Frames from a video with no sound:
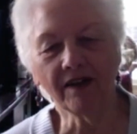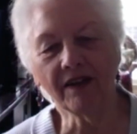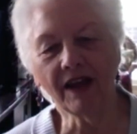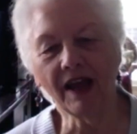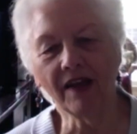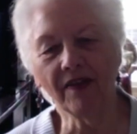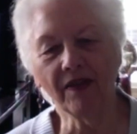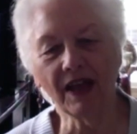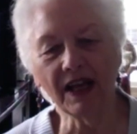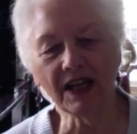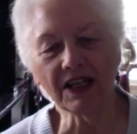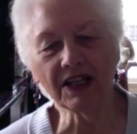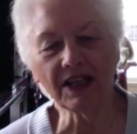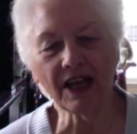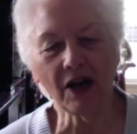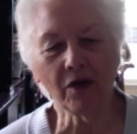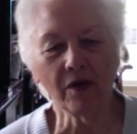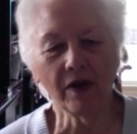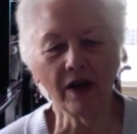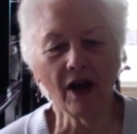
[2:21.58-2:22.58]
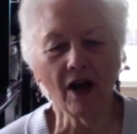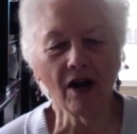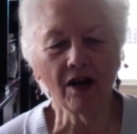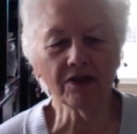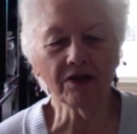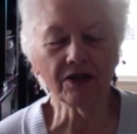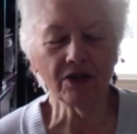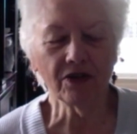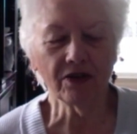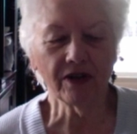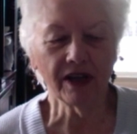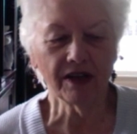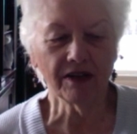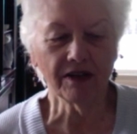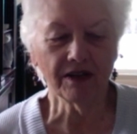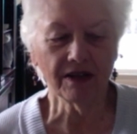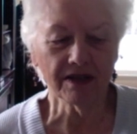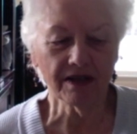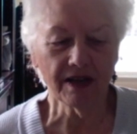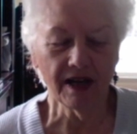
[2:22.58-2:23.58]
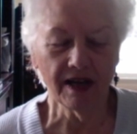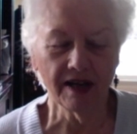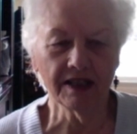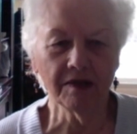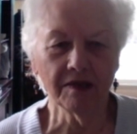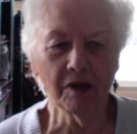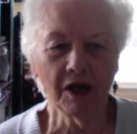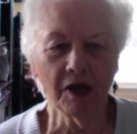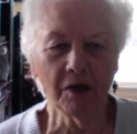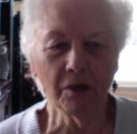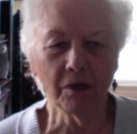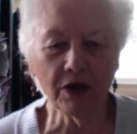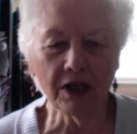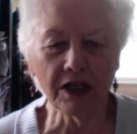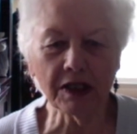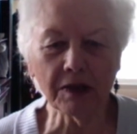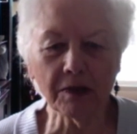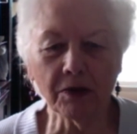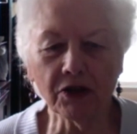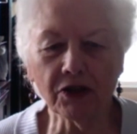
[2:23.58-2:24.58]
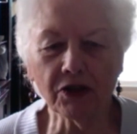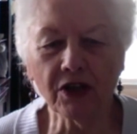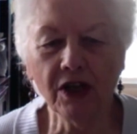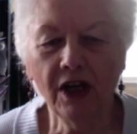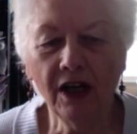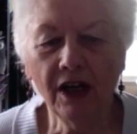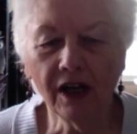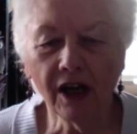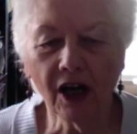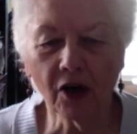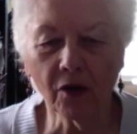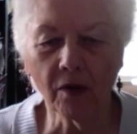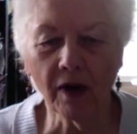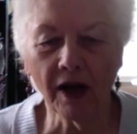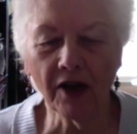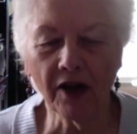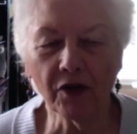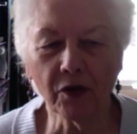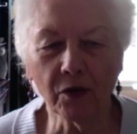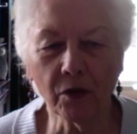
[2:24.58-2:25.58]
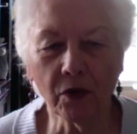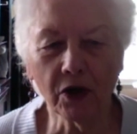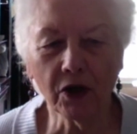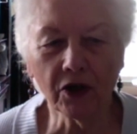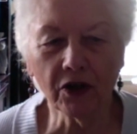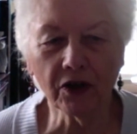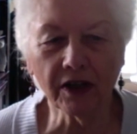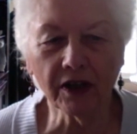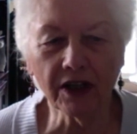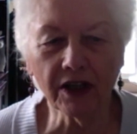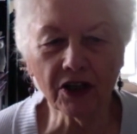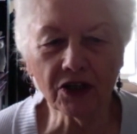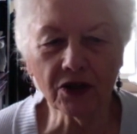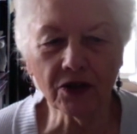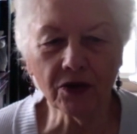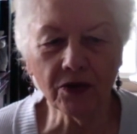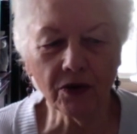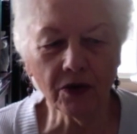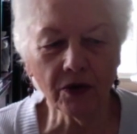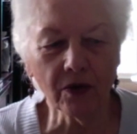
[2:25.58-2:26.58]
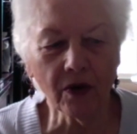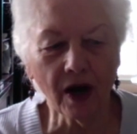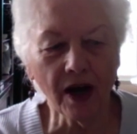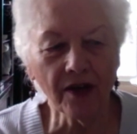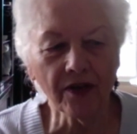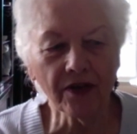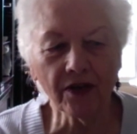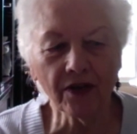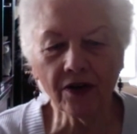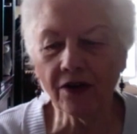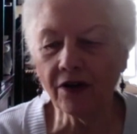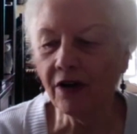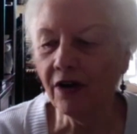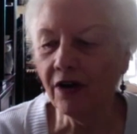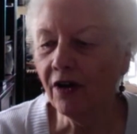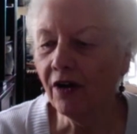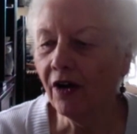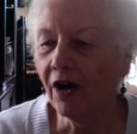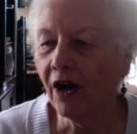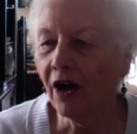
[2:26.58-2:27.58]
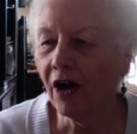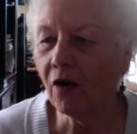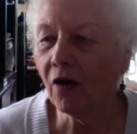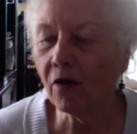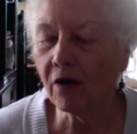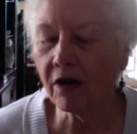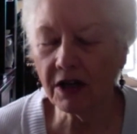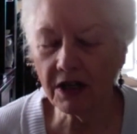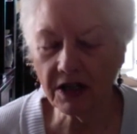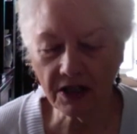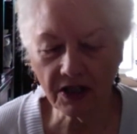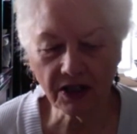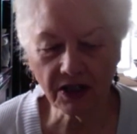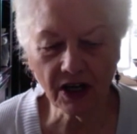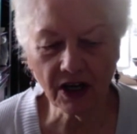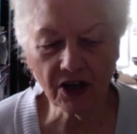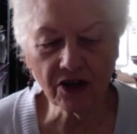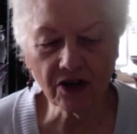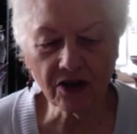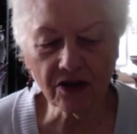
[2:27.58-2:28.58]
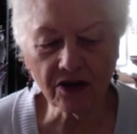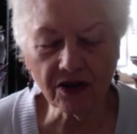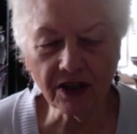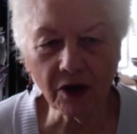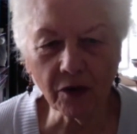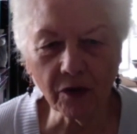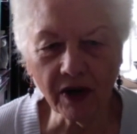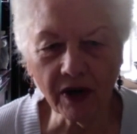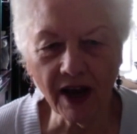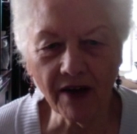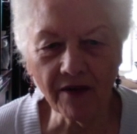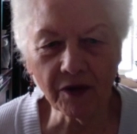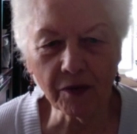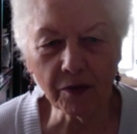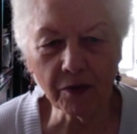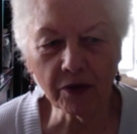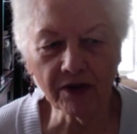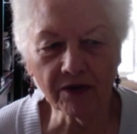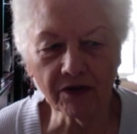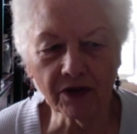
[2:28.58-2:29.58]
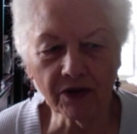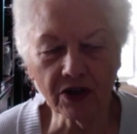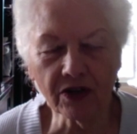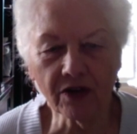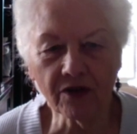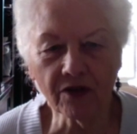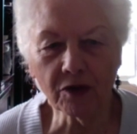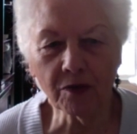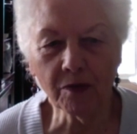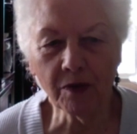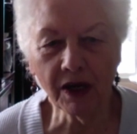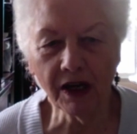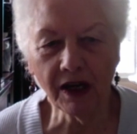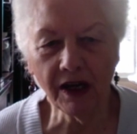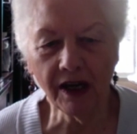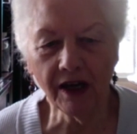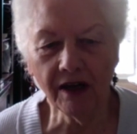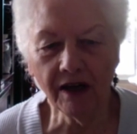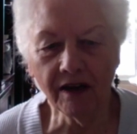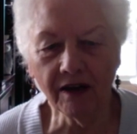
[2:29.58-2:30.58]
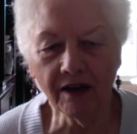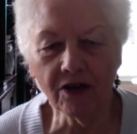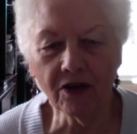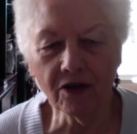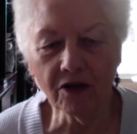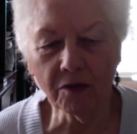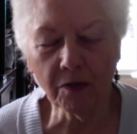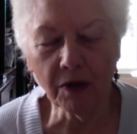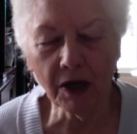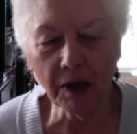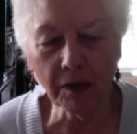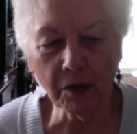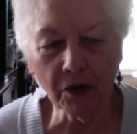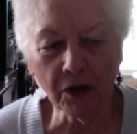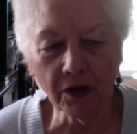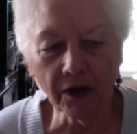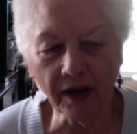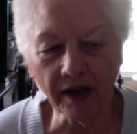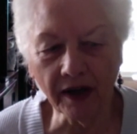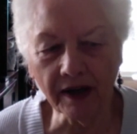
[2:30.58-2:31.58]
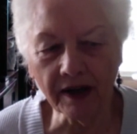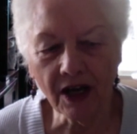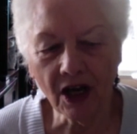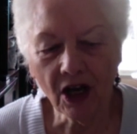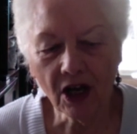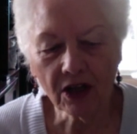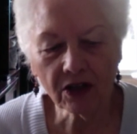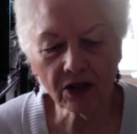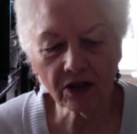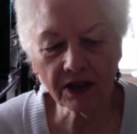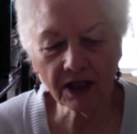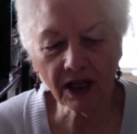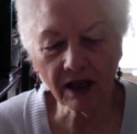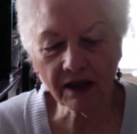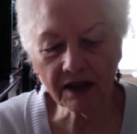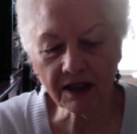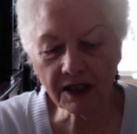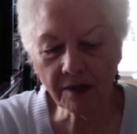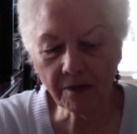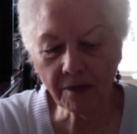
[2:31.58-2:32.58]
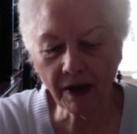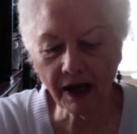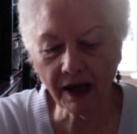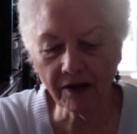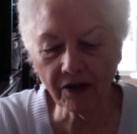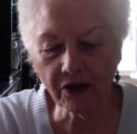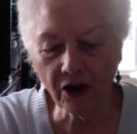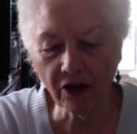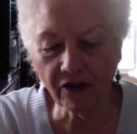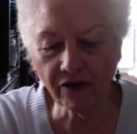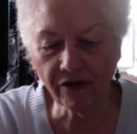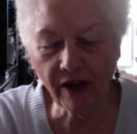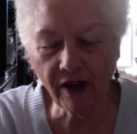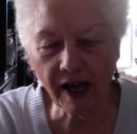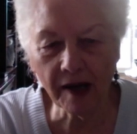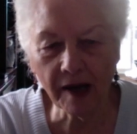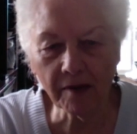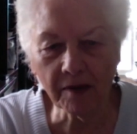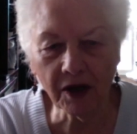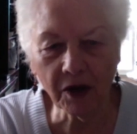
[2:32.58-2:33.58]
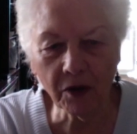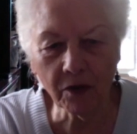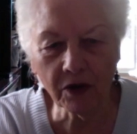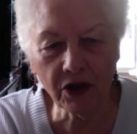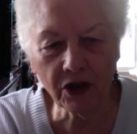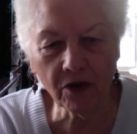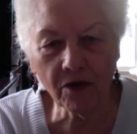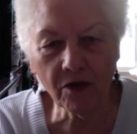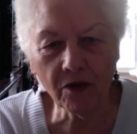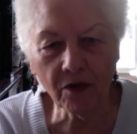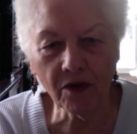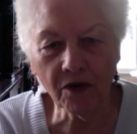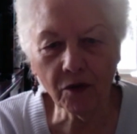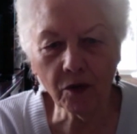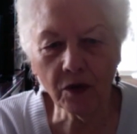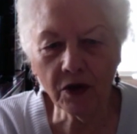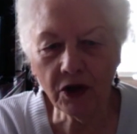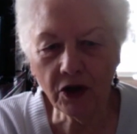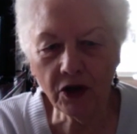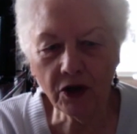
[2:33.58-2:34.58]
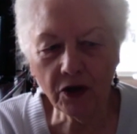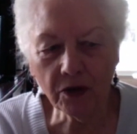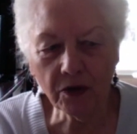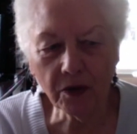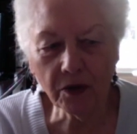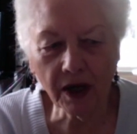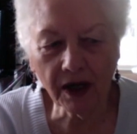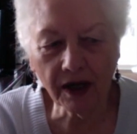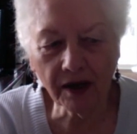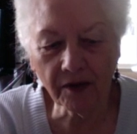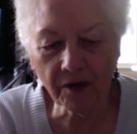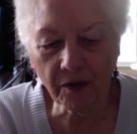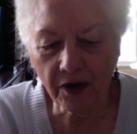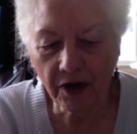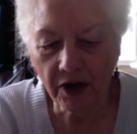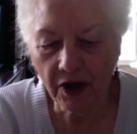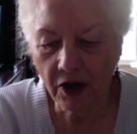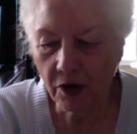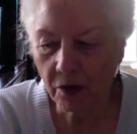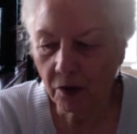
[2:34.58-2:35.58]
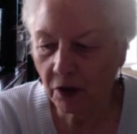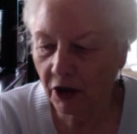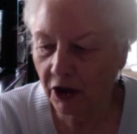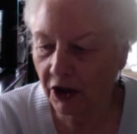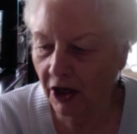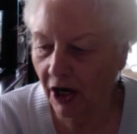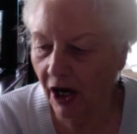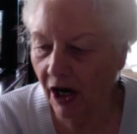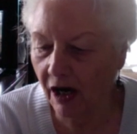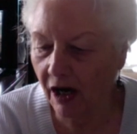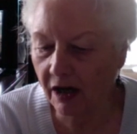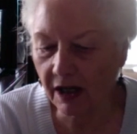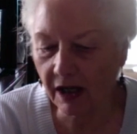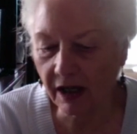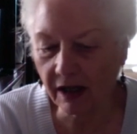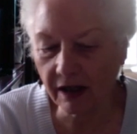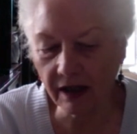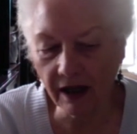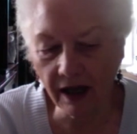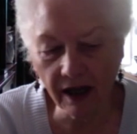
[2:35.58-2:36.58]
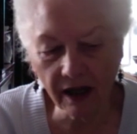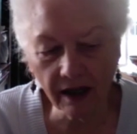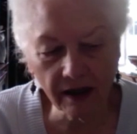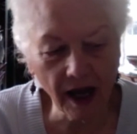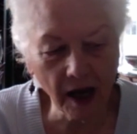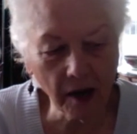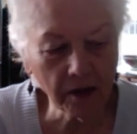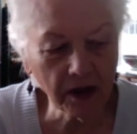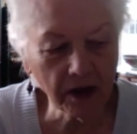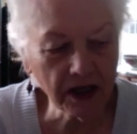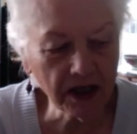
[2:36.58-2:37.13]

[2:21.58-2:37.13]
And that's how we also get the Science of Mind principles around the world, is through other organizations that we have the privilege of speaking to the people in. So tell us about your family when you were young, and how many